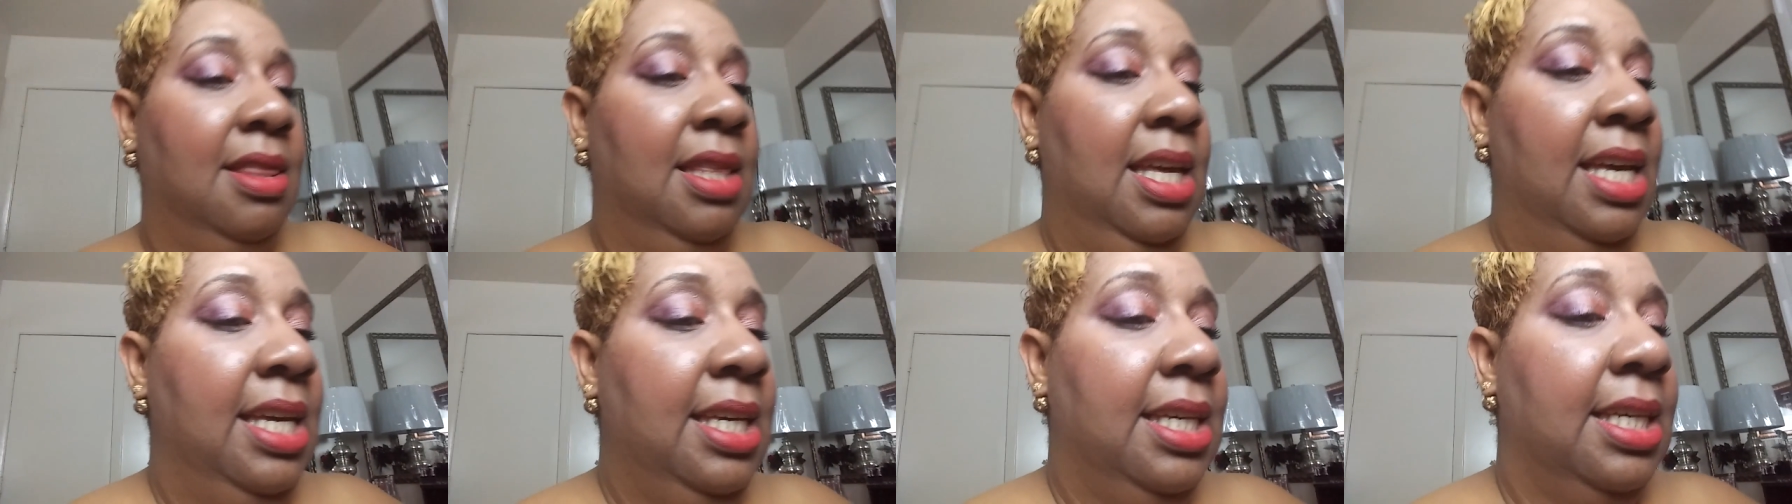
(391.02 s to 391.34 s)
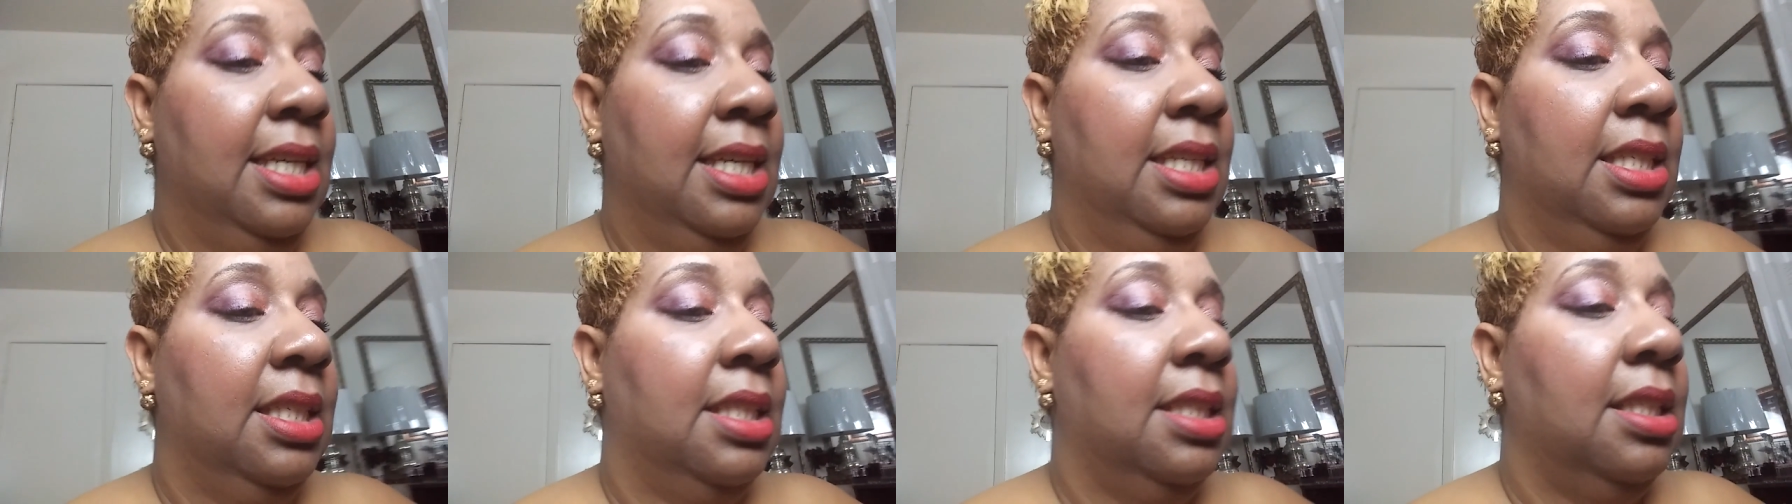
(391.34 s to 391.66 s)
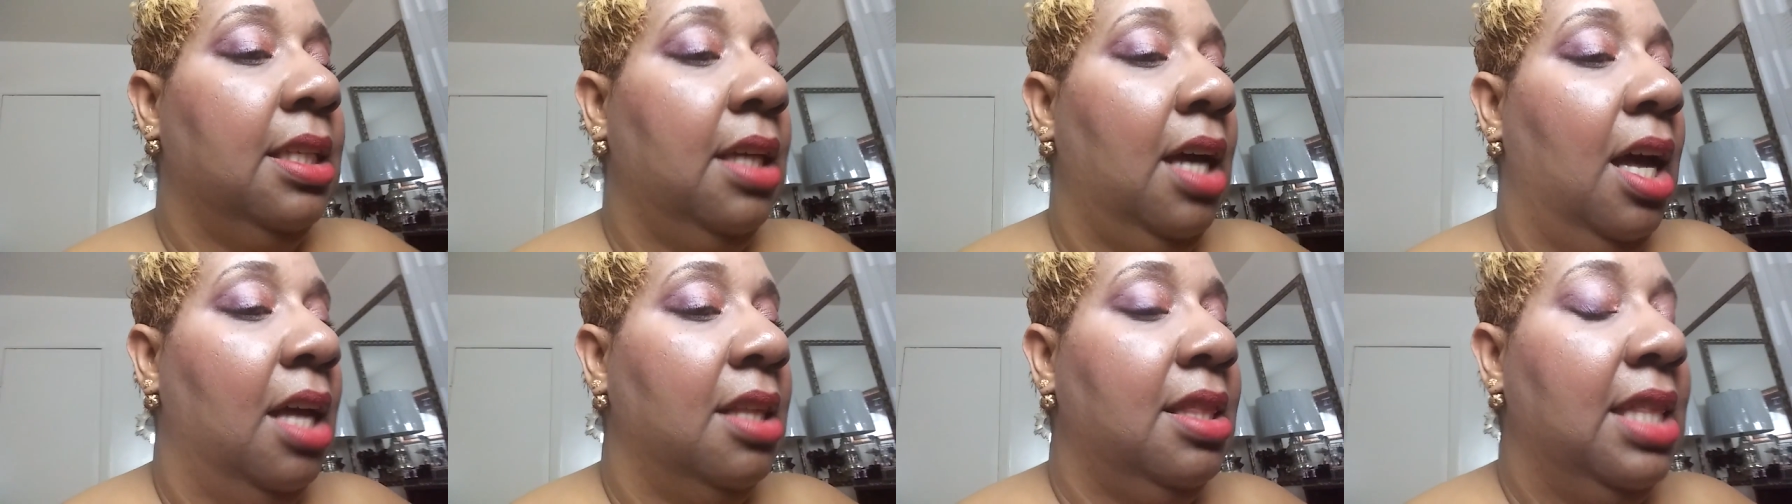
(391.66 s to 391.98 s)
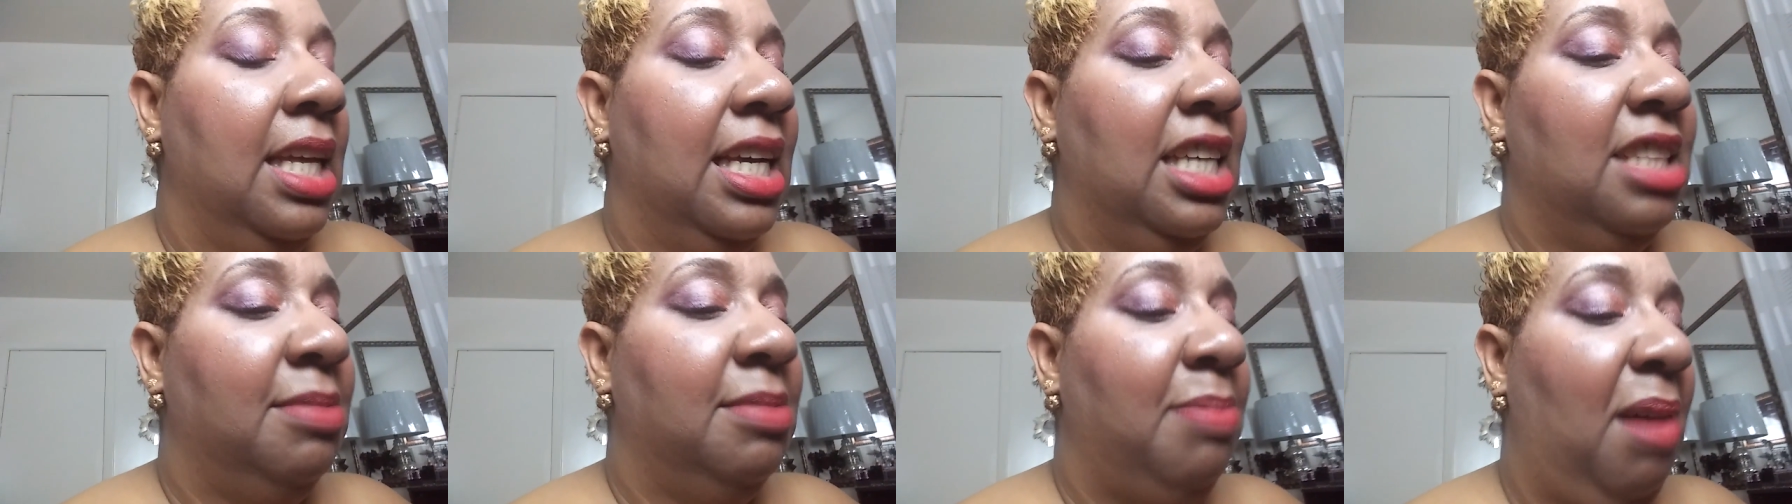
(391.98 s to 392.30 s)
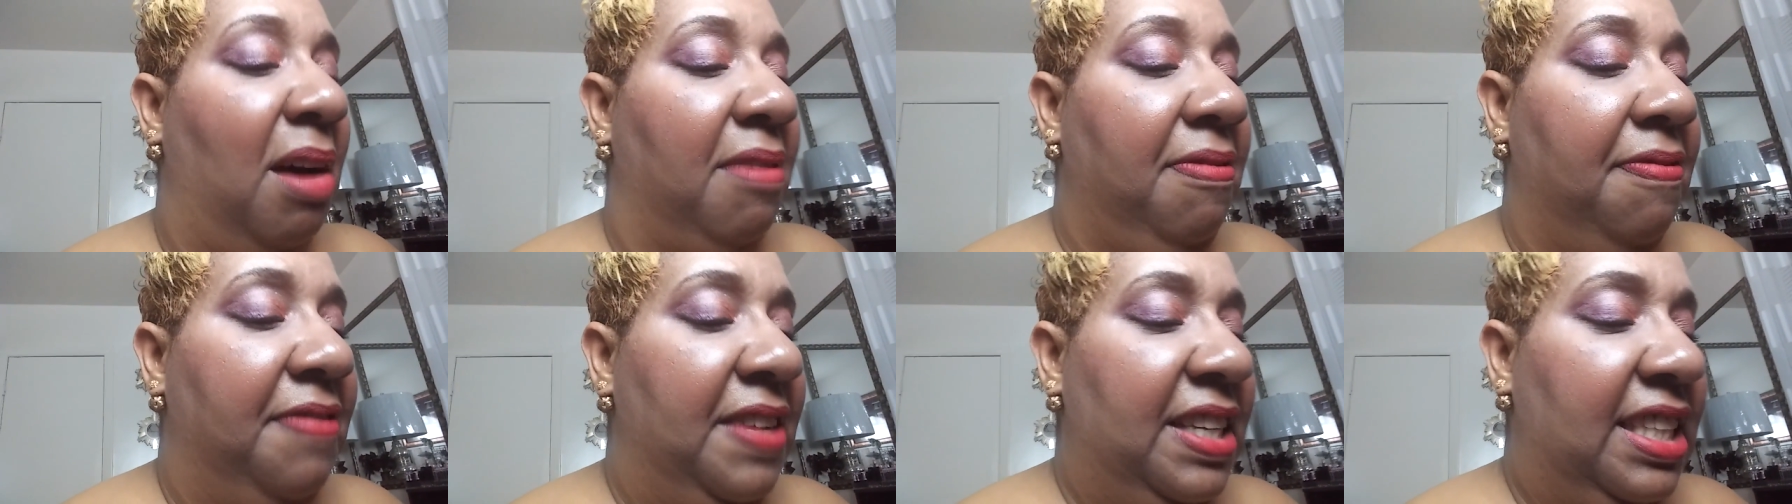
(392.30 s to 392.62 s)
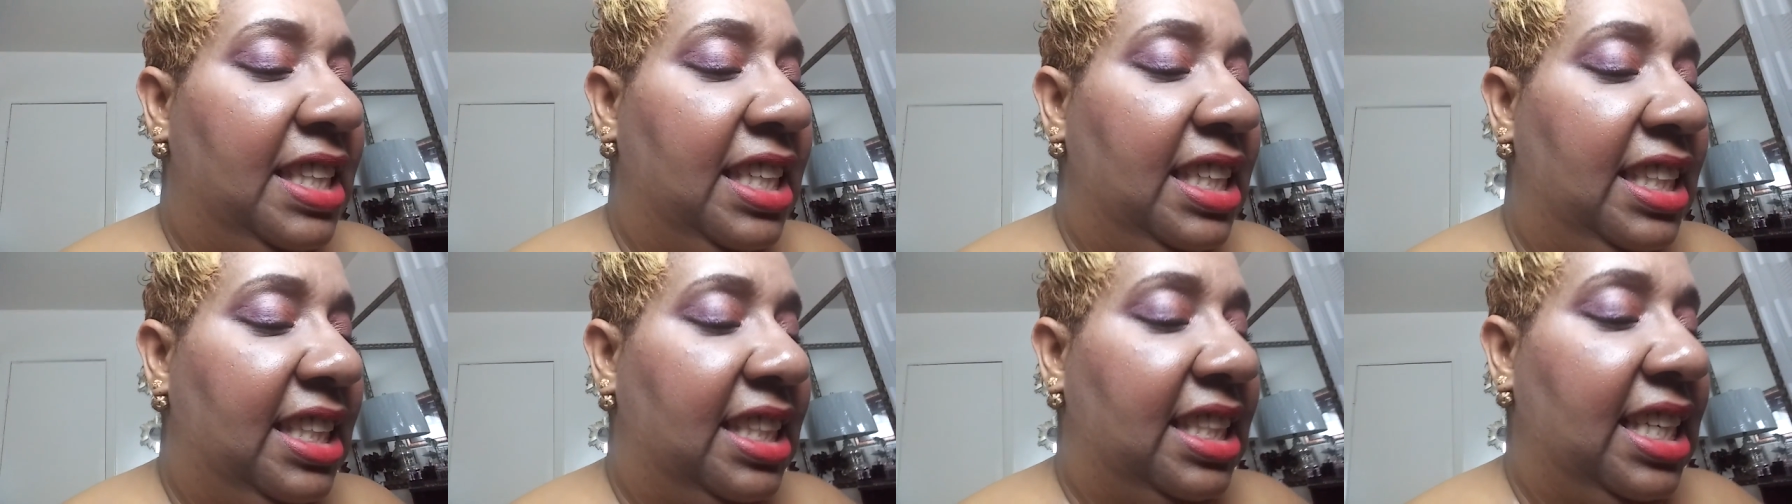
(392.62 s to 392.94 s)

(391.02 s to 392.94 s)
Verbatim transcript: think it's I think it's about 50,